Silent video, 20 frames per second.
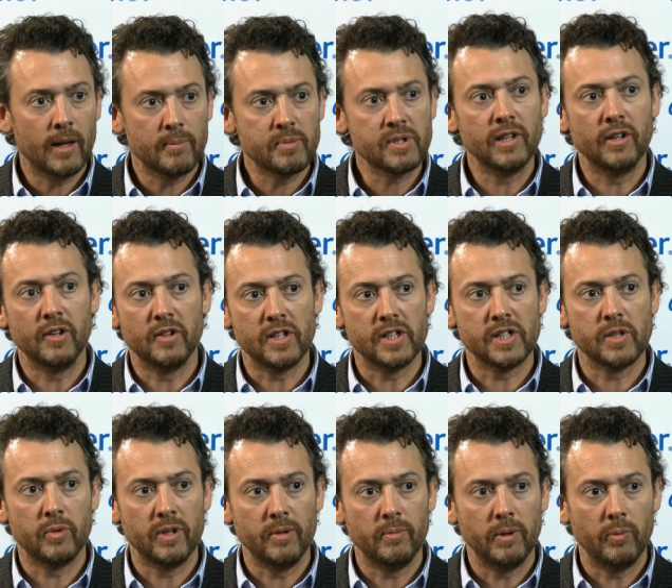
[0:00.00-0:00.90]
absolutely. So
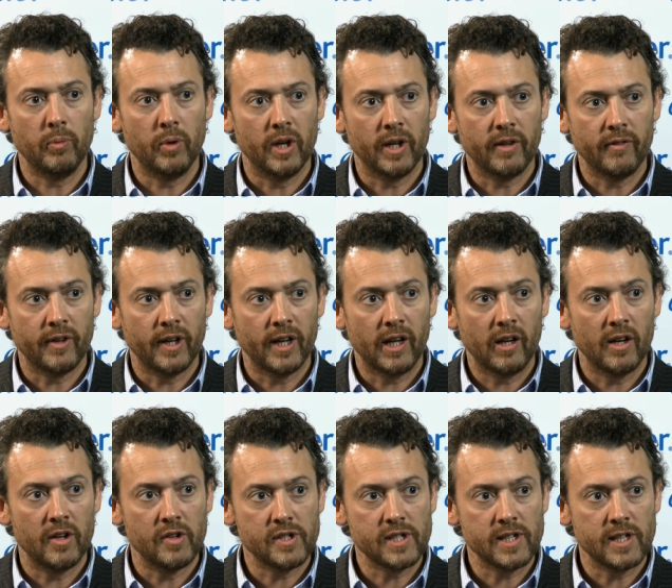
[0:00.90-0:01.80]
we've been working very
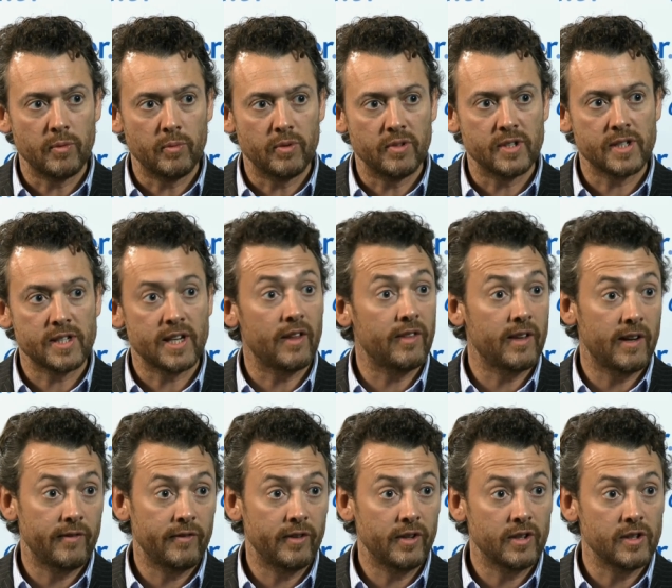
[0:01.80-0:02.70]
closely with the South
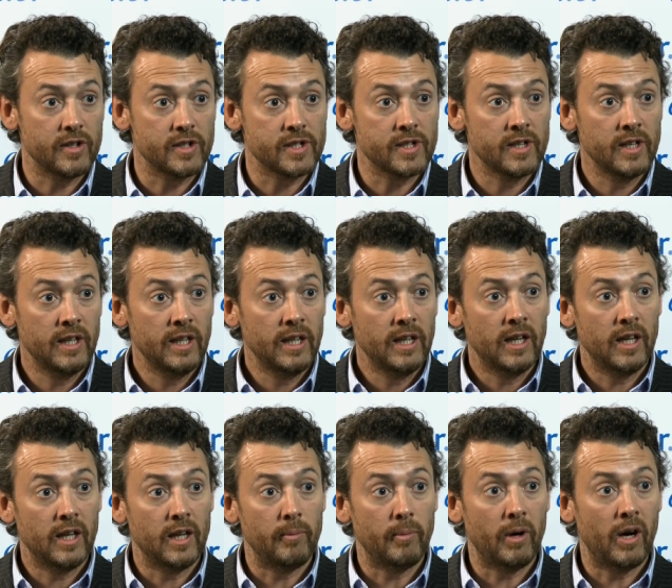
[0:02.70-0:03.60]
Africans
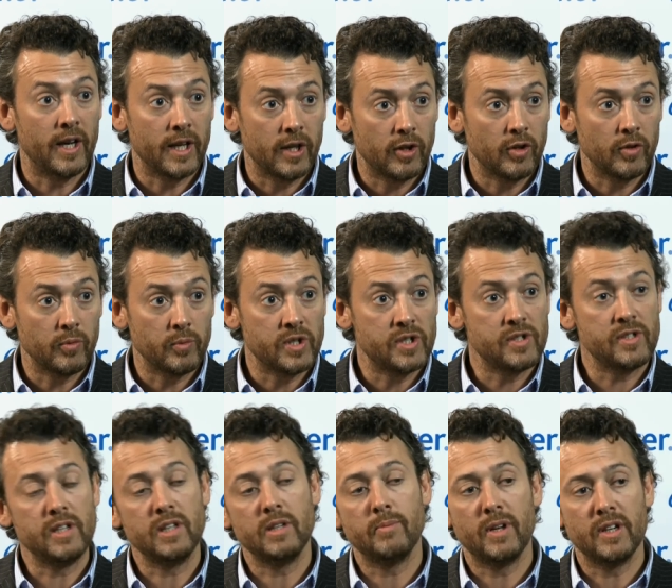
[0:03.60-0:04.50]
um, ICON, which is the
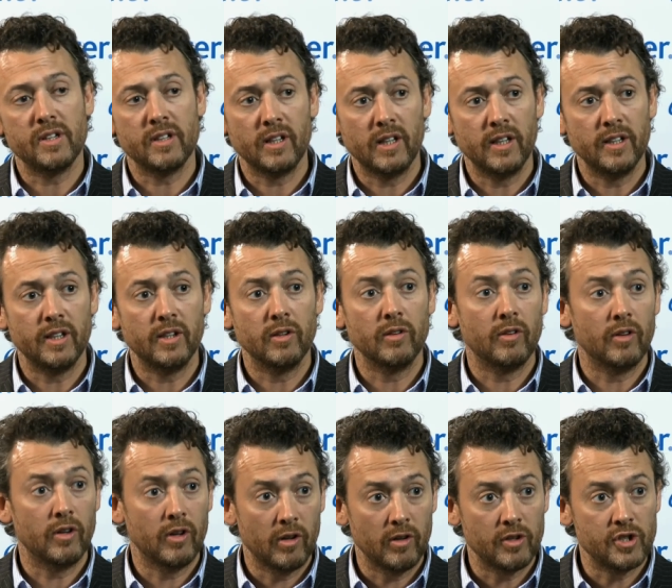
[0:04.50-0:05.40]
Independent Clinical
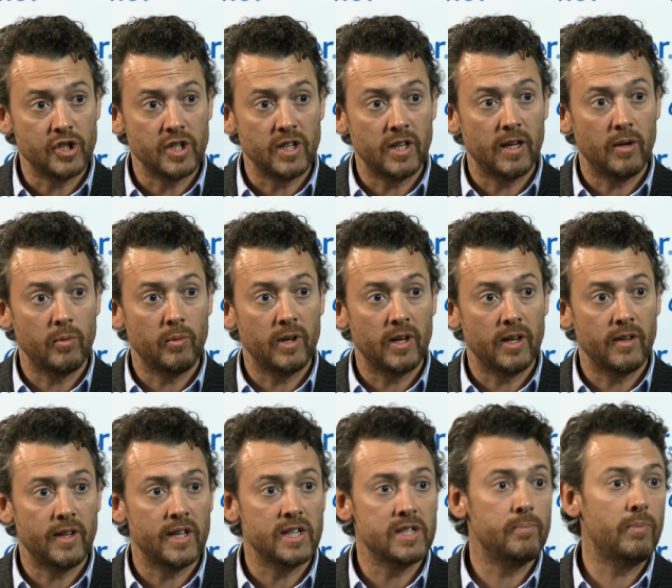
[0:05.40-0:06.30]
Oncology Network,
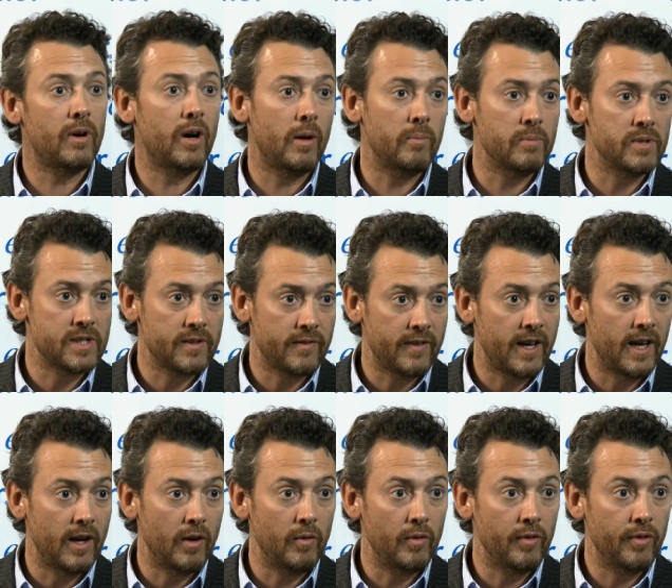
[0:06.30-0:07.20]
their Department of
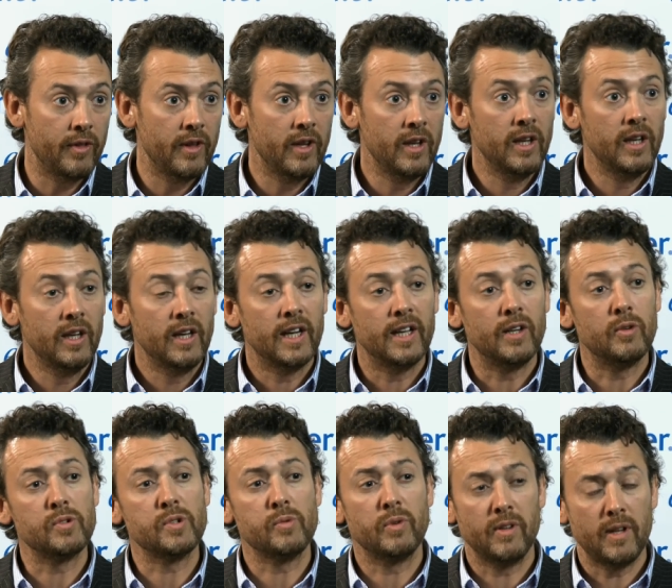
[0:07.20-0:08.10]
Health, and
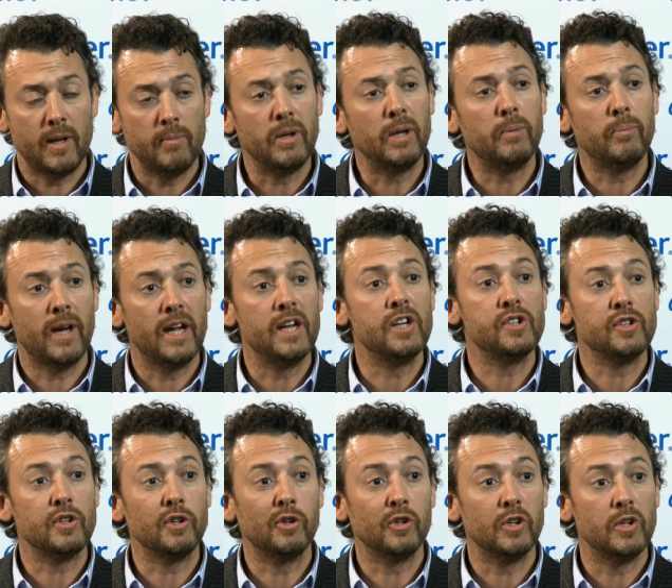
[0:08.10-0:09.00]
also one of their big
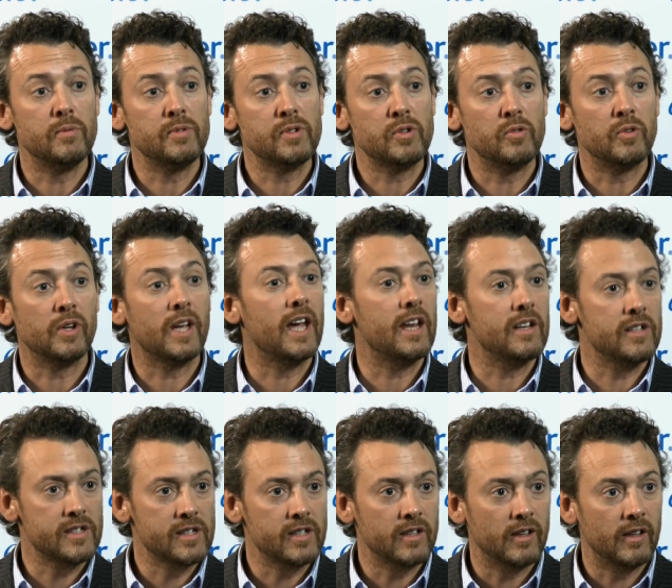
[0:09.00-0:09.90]
patient groups called
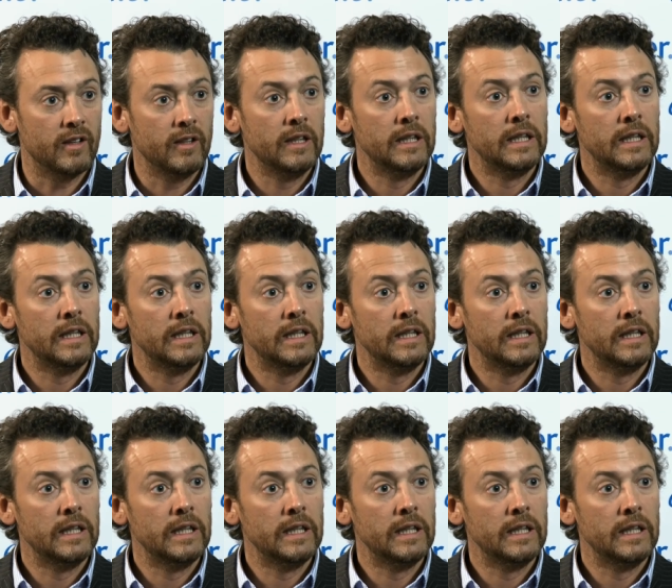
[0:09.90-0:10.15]
Cancer.